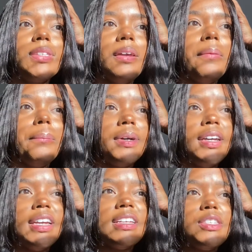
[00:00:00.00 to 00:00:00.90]

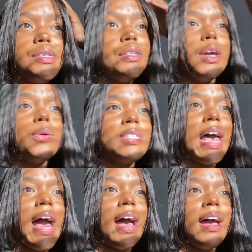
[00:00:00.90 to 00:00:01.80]
But to know
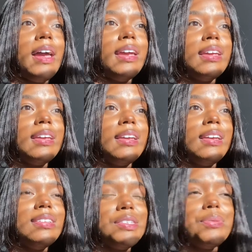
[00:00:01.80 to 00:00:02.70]
Ty,
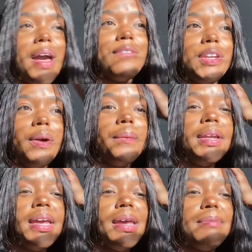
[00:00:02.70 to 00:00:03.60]
to have known
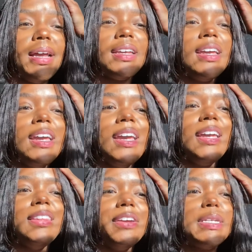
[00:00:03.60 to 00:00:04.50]
him, like,
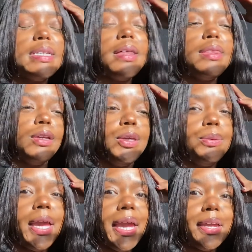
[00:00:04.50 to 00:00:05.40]
there's nothing you
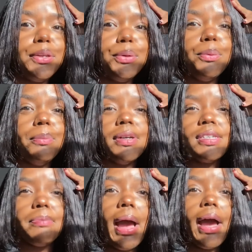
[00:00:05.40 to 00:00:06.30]
can do but
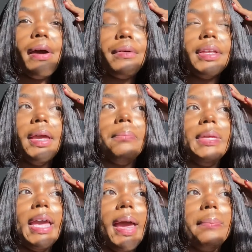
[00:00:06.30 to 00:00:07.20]
smile and be
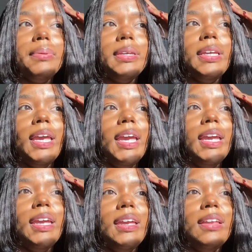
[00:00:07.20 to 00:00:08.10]
happy
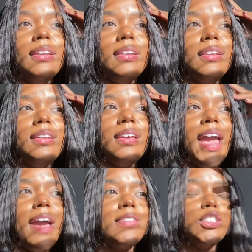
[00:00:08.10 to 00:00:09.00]
and
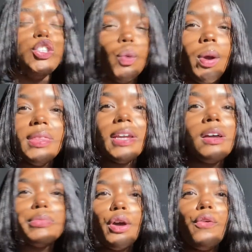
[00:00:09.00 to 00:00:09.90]
have a joy that
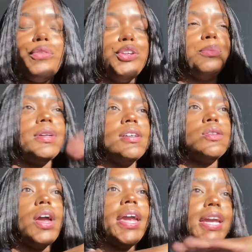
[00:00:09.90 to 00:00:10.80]
comes over you, because
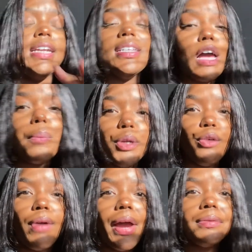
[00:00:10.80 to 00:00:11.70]
anytime you're
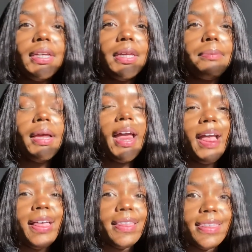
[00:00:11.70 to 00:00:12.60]
around him,
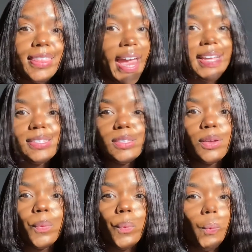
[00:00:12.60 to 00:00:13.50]
that's
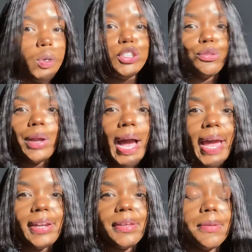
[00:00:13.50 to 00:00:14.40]
what you got out
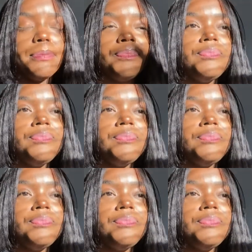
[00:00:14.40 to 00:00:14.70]
of him.